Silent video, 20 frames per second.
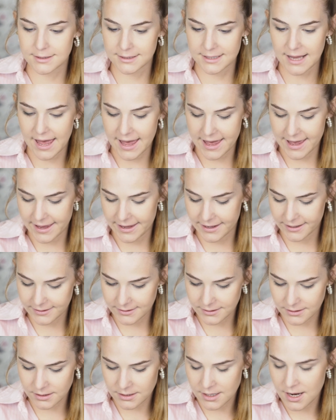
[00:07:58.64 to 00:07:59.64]
Then
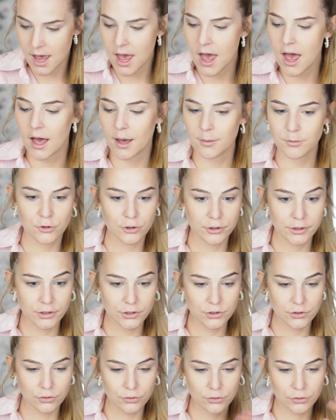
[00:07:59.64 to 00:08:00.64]
I'm going
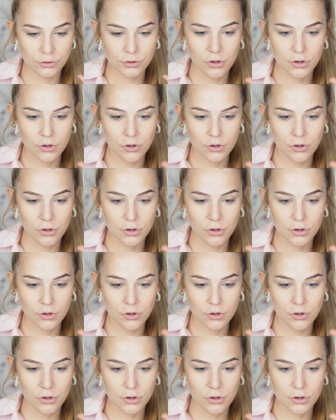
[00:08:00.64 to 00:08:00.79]
to